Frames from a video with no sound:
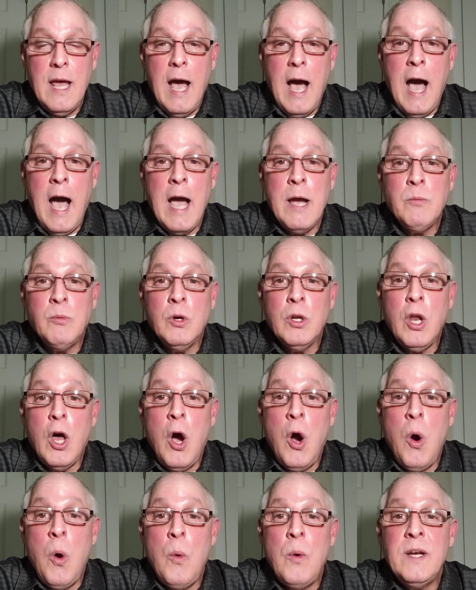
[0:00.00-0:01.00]
I will
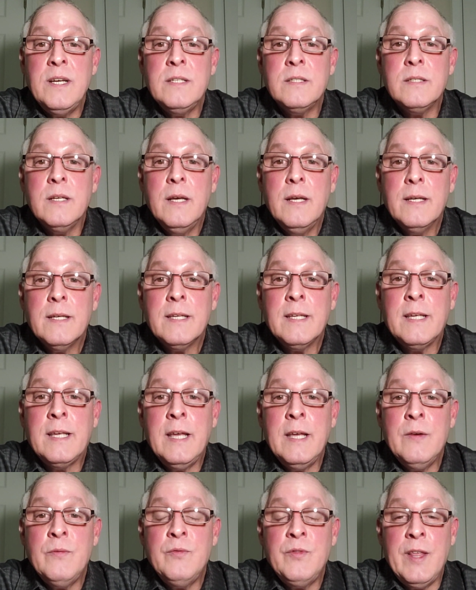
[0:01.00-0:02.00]
always
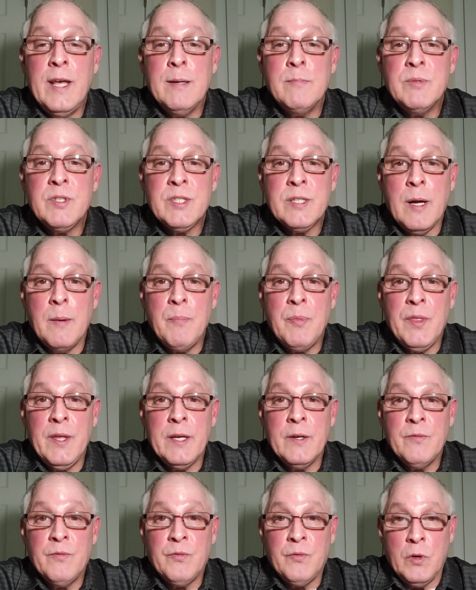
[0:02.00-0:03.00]
give them
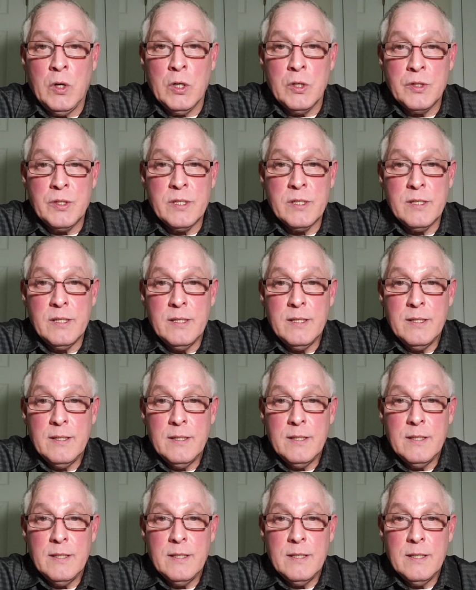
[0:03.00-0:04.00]
something first.
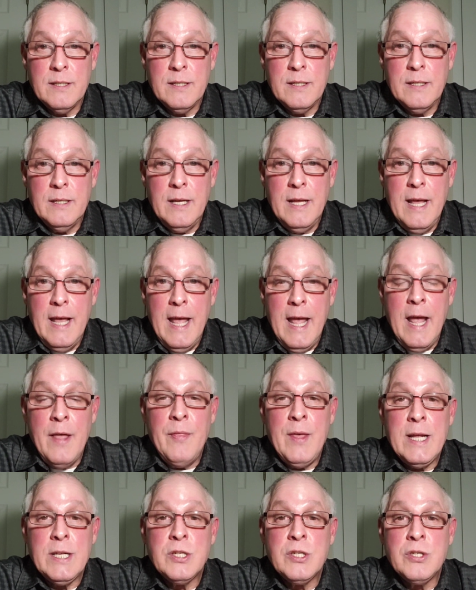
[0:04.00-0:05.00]

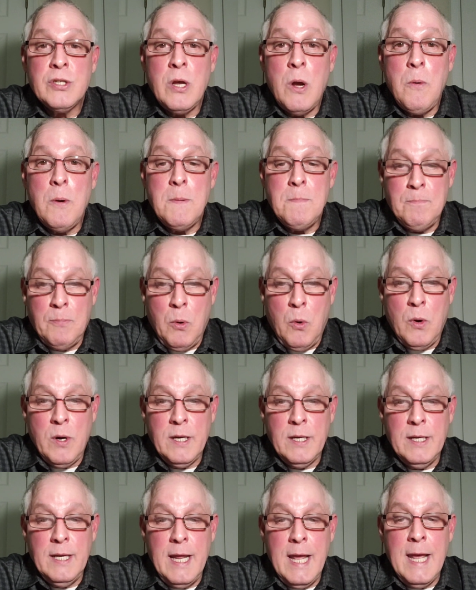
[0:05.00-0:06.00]
And that's so
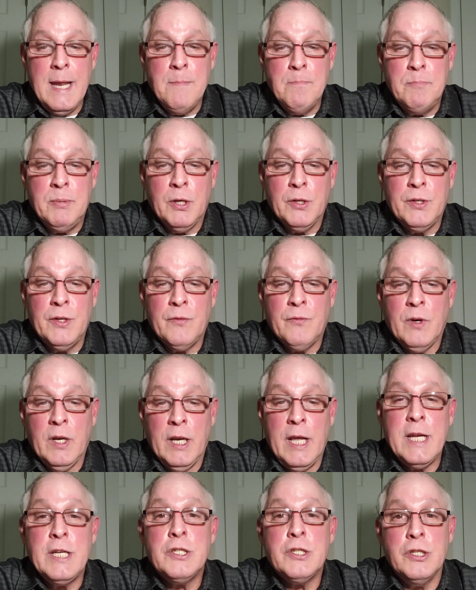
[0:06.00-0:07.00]
important in building
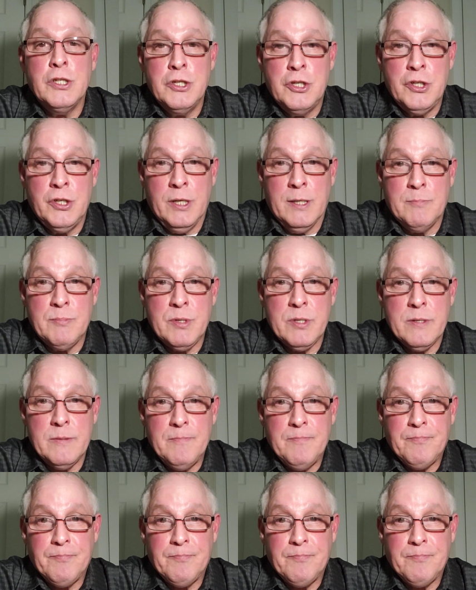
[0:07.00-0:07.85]
relationships.